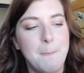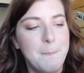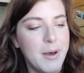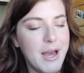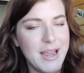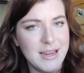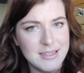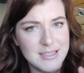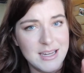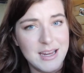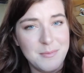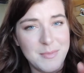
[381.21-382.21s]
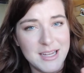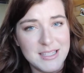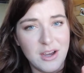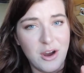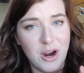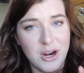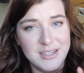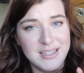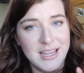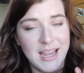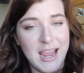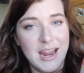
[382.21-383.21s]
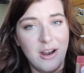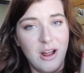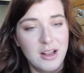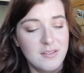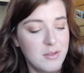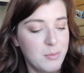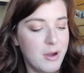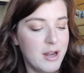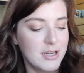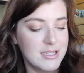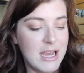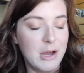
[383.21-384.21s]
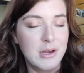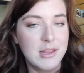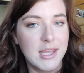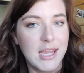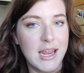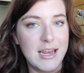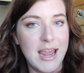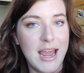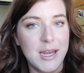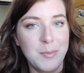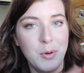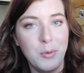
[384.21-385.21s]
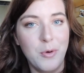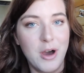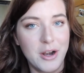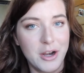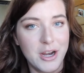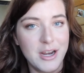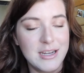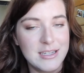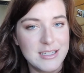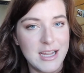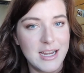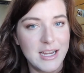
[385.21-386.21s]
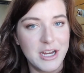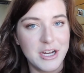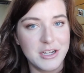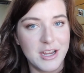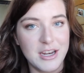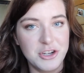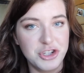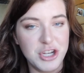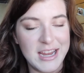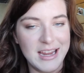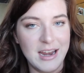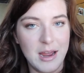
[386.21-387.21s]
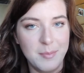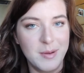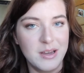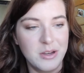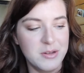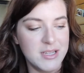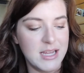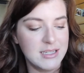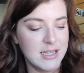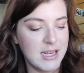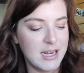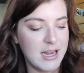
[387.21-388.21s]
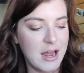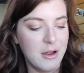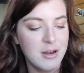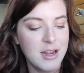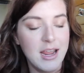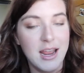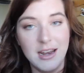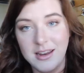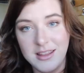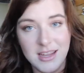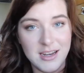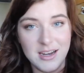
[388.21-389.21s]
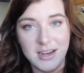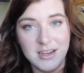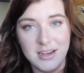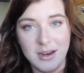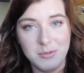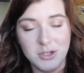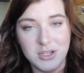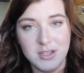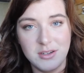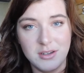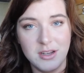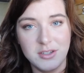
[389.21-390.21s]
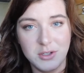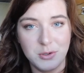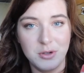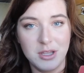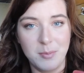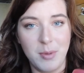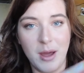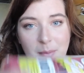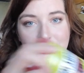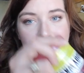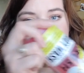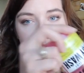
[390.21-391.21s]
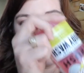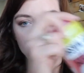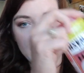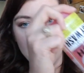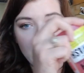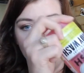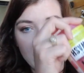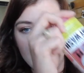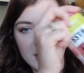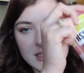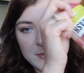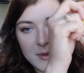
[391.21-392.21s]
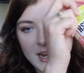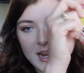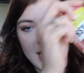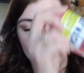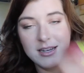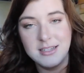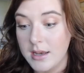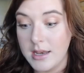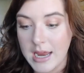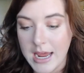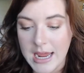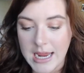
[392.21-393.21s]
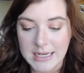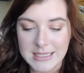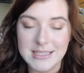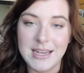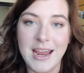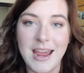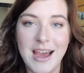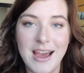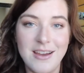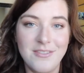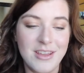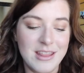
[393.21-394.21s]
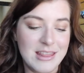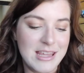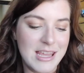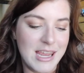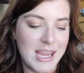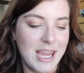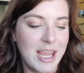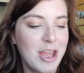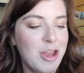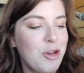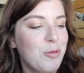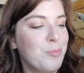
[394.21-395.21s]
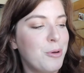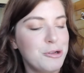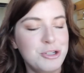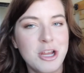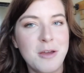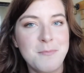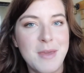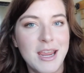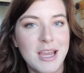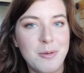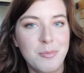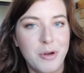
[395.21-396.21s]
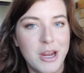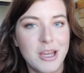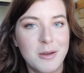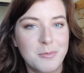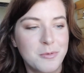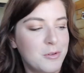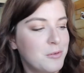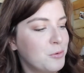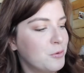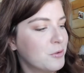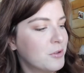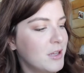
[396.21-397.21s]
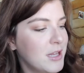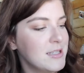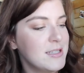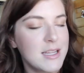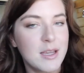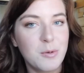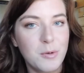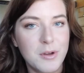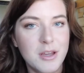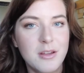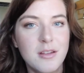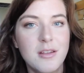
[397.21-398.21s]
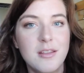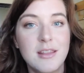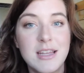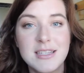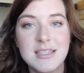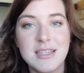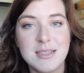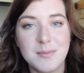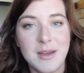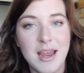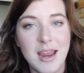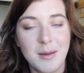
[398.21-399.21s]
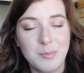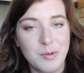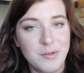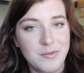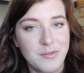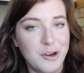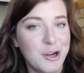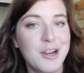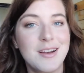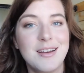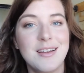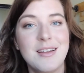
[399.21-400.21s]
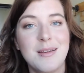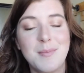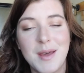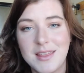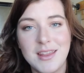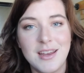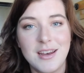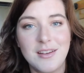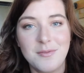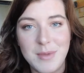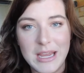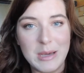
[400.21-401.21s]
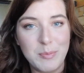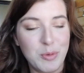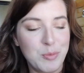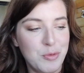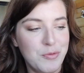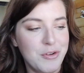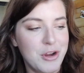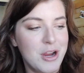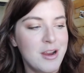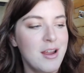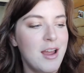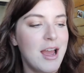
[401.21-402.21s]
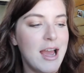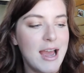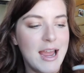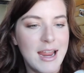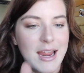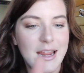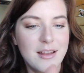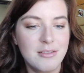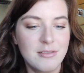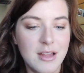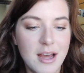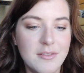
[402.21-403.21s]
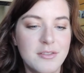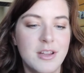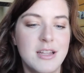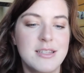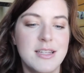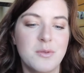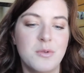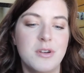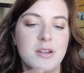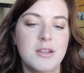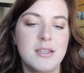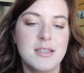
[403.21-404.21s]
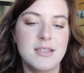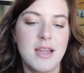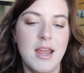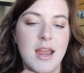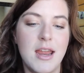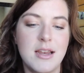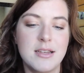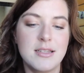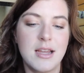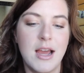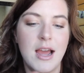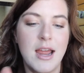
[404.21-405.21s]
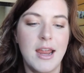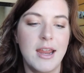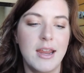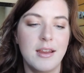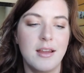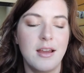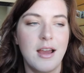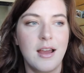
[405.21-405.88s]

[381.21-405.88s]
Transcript: but it makes it hard to get all of the product out in the end. I had to put water inside here and kind of shake it up and use that to get it out. And in the end, I ended up just unscrewing the pump and dumping it all onto my hand. Next, I have the Boscia Makeup Breakup Cool Cleansing Oil. This is my preferred method of makeup remover. I love cleansing oils, and I